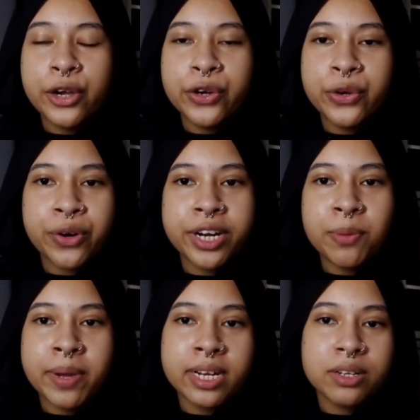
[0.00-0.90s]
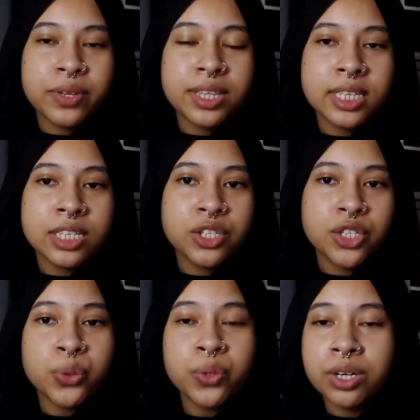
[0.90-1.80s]
Dorian met with this
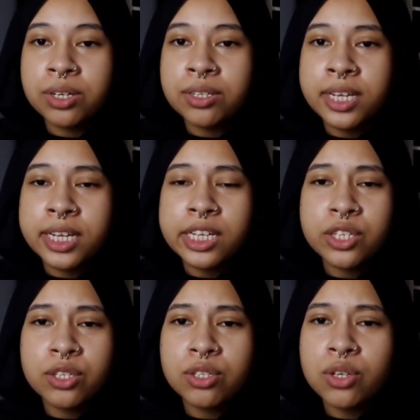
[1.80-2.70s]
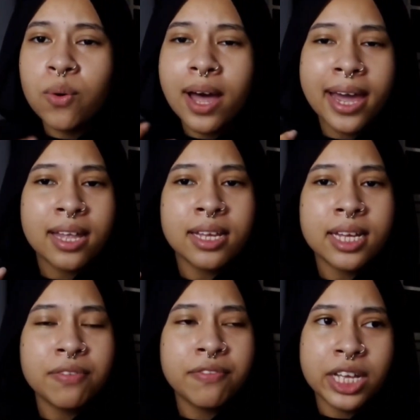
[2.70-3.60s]
new girl that he's so highly
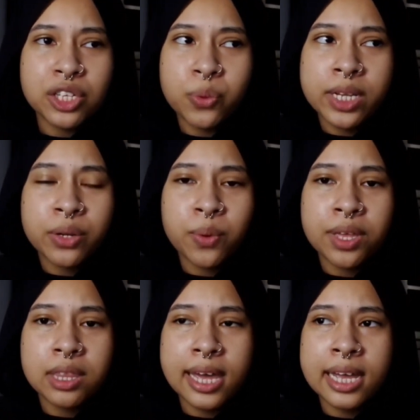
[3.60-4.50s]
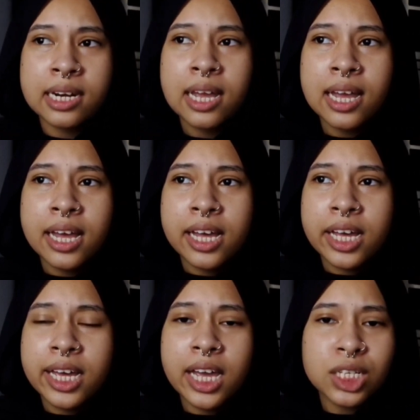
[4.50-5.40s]
infatuated with, and
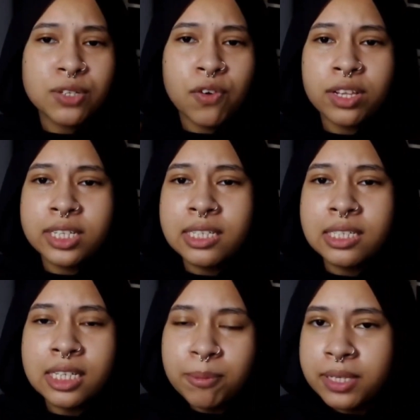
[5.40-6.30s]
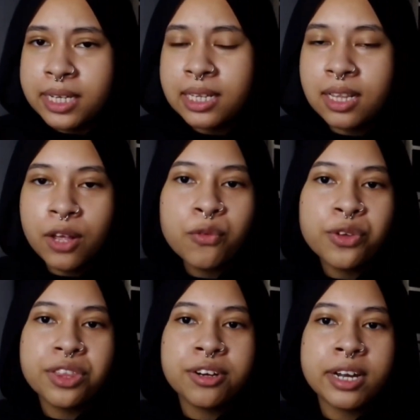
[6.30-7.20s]
he has fallen deeply in love
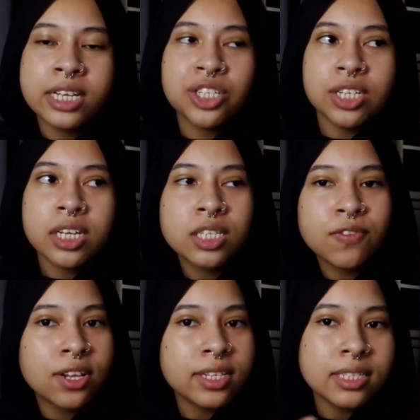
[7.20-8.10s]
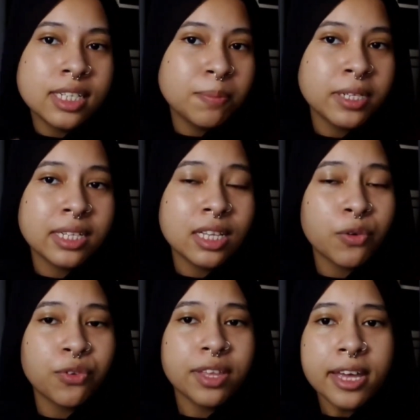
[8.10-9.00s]
with her, and she has fallen deeply in
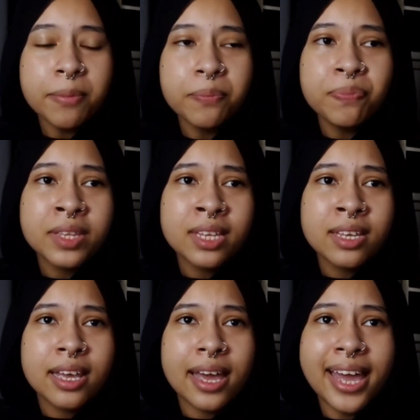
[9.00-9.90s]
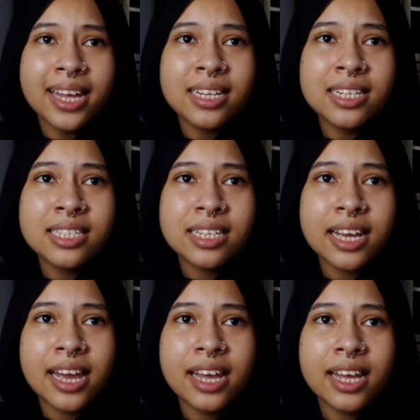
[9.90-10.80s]
love with him. And
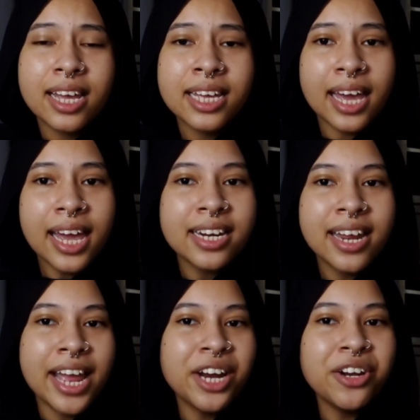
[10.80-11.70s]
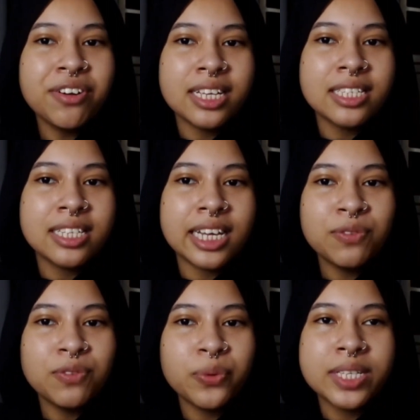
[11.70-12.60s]
again, Henry is
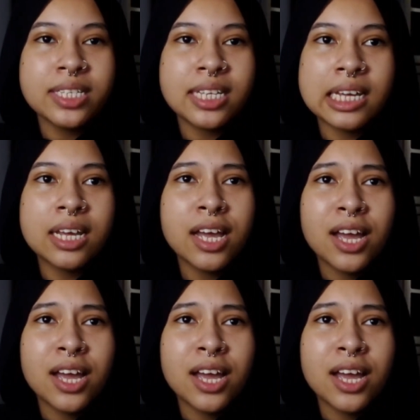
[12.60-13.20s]
influencing